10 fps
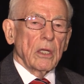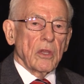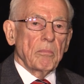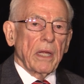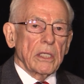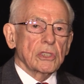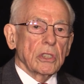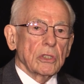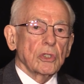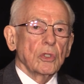the
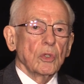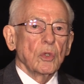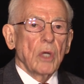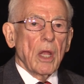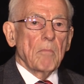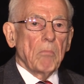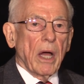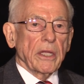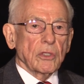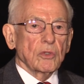patient who
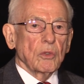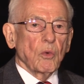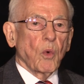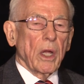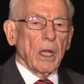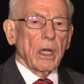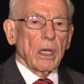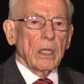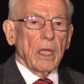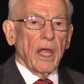might well
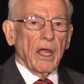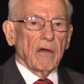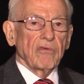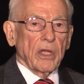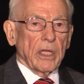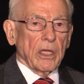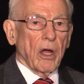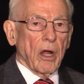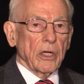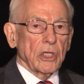have a
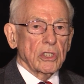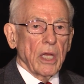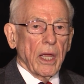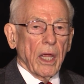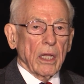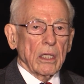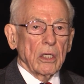heart attack,